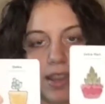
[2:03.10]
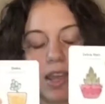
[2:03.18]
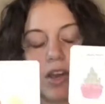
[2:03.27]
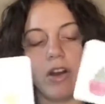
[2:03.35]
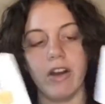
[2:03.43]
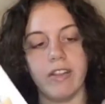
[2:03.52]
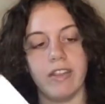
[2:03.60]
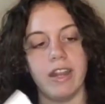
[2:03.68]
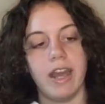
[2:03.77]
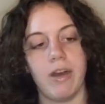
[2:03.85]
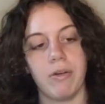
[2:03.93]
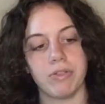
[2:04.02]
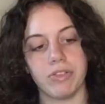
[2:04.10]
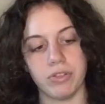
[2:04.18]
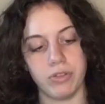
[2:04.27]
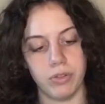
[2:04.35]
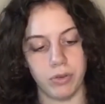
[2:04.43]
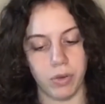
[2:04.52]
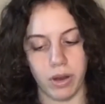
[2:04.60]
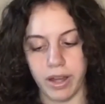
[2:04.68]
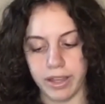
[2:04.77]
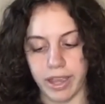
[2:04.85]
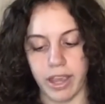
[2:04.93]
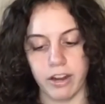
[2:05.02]
are and then how to
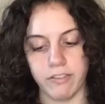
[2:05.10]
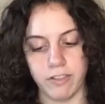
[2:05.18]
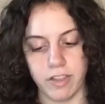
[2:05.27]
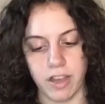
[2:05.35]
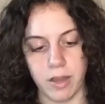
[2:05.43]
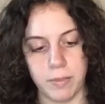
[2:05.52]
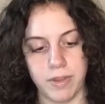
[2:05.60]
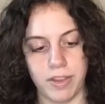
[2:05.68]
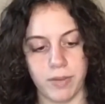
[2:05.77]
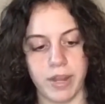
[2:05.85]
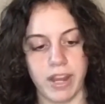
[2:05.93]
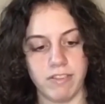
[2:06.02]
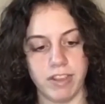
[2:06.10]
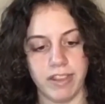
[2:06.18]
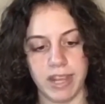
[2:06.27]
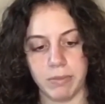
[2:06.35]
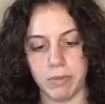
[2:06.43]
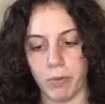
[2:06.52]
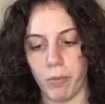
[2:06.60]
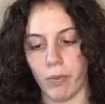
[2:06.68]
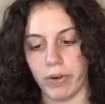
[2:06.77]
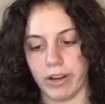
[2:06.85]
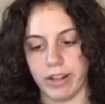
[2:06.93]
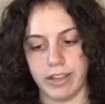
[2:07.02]
care for them. And so we have the zebra
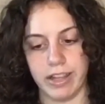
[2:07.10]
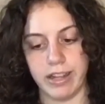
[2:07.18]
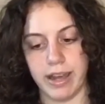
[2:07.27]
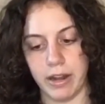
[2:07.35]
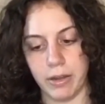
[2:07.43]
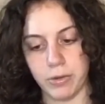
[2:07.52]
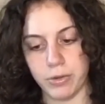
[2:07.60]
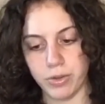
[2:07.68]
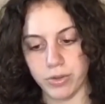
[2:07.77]
wart and the deados.